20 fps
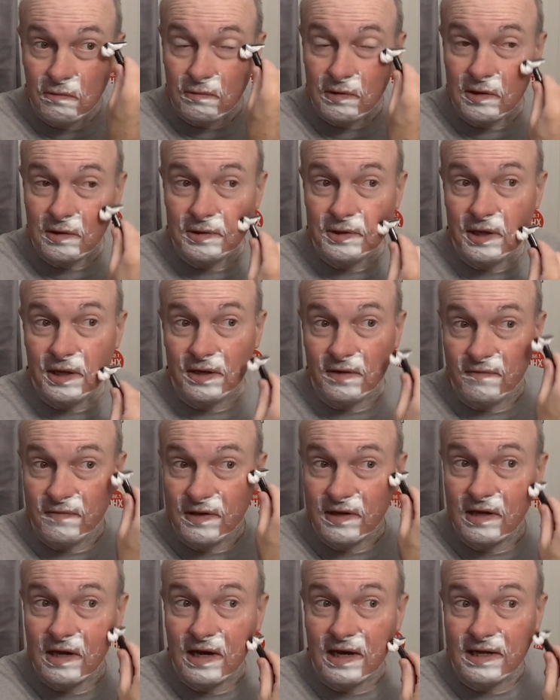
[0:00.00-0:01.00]
Well, none of
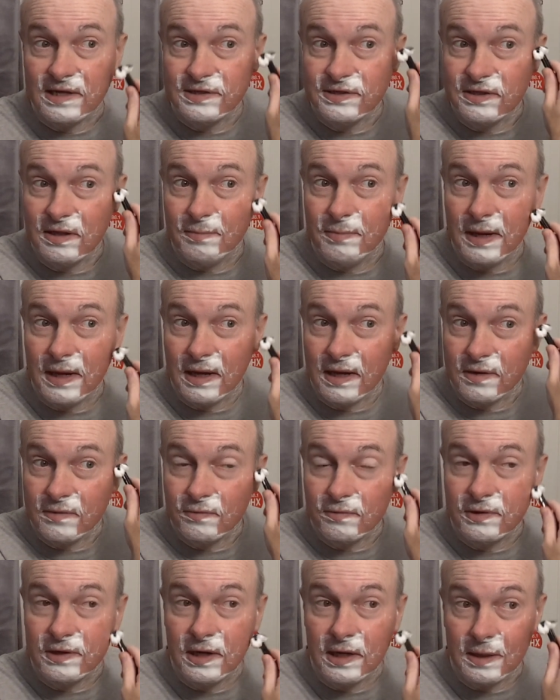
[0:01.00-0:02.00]
the guys in the
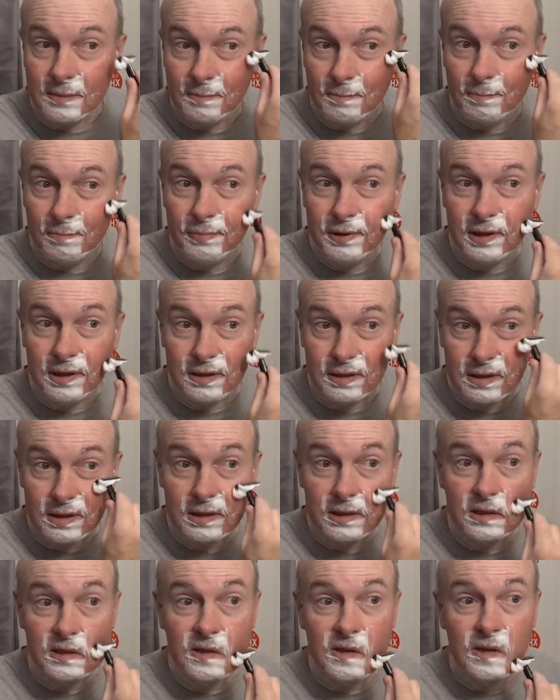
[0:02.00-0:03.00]
band were named
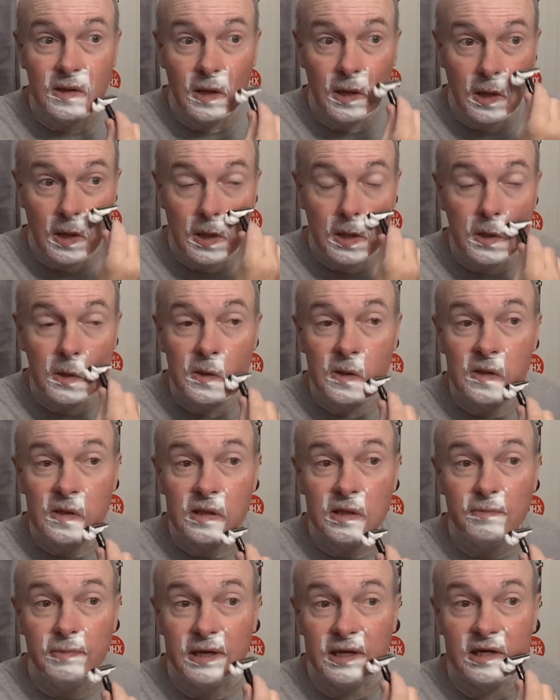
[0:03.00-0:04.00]
Pink.
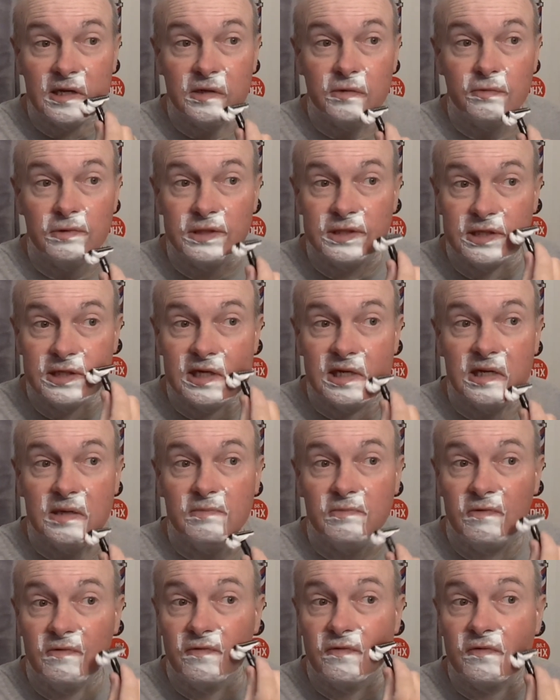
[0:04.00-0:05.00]
The band was
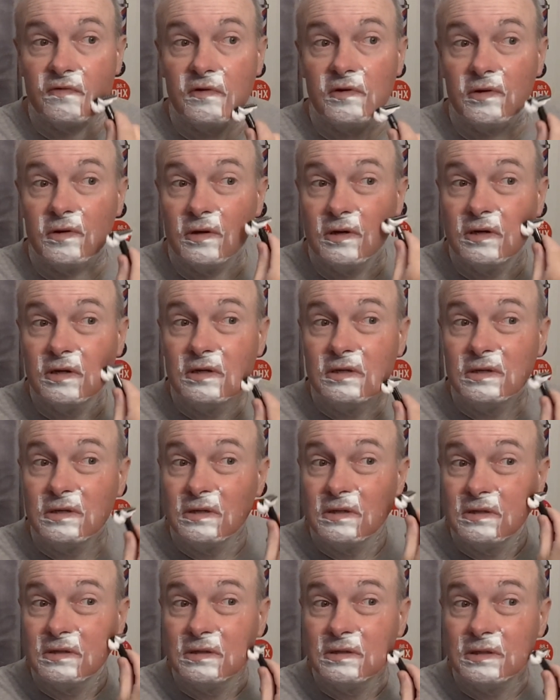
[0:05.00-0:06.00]
named for
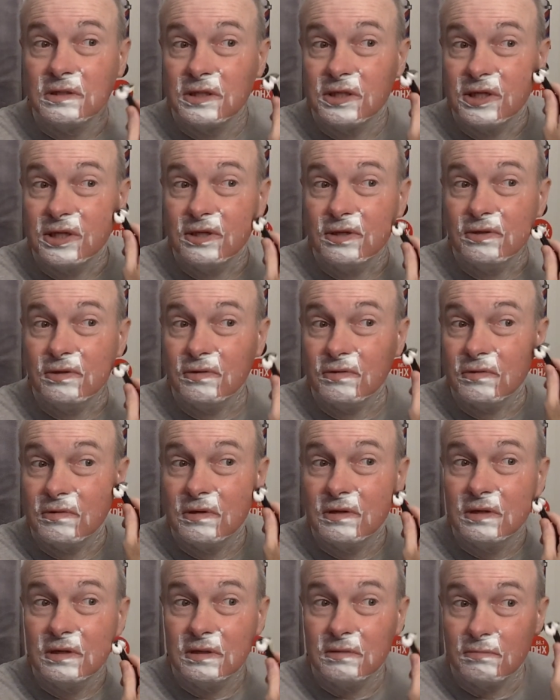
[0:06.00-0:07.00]

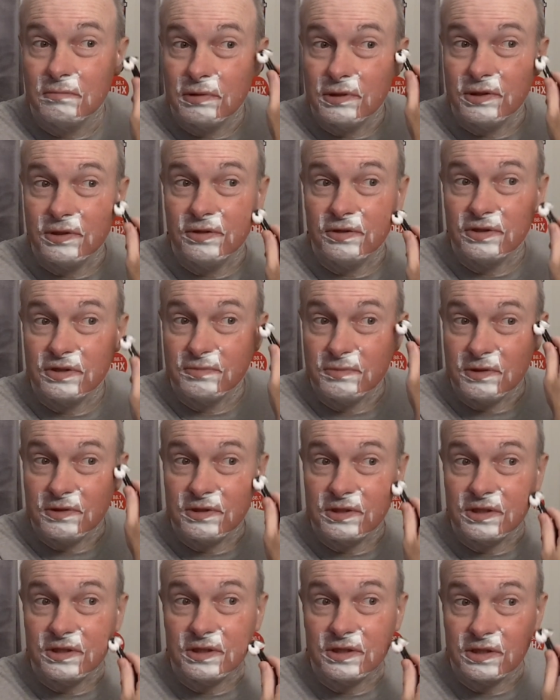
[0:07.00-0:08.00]
two blues
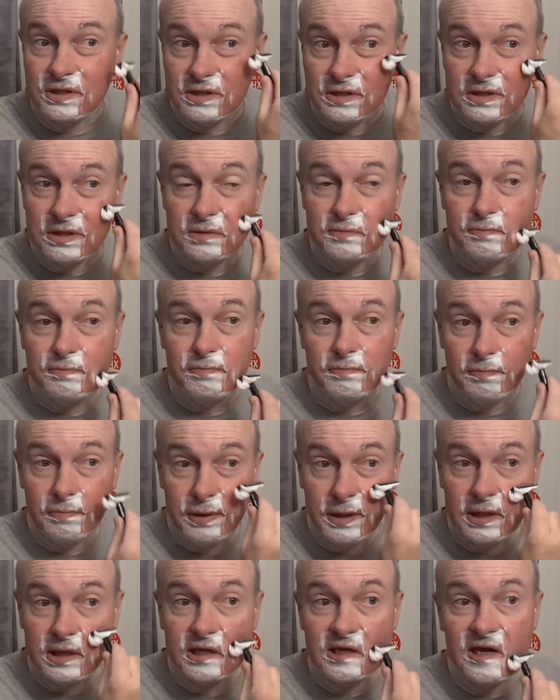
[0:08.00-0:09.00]
musicians,
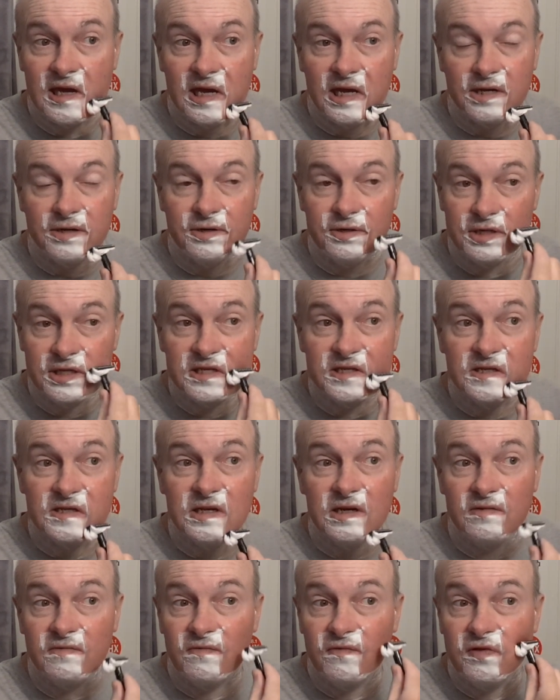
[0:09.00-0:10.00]
Pink Anderson
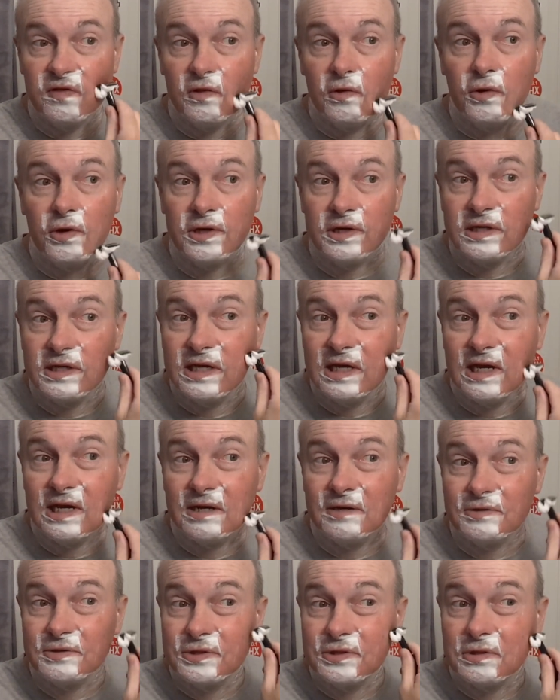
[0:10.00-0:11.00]
and Floyd
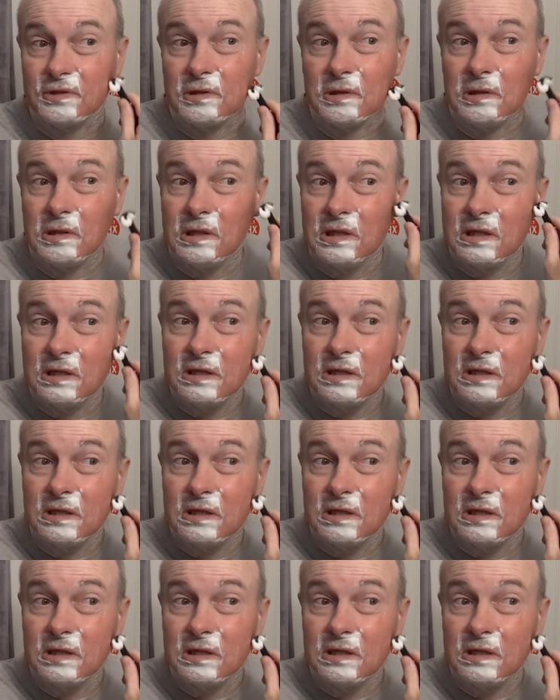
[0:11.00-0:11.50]
Council.